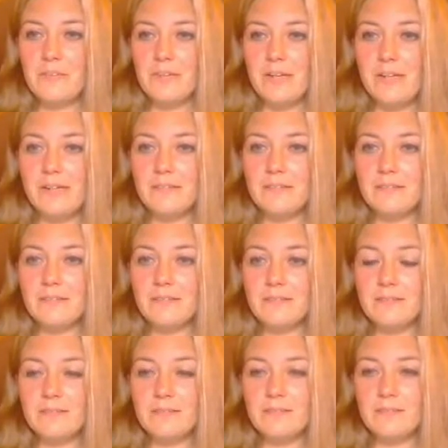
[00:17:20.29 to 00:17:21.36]
kind of
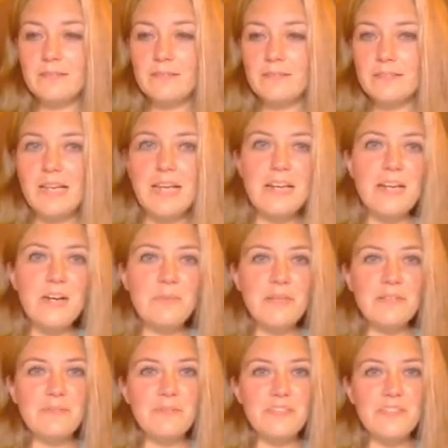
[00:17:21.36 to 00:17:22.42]
help me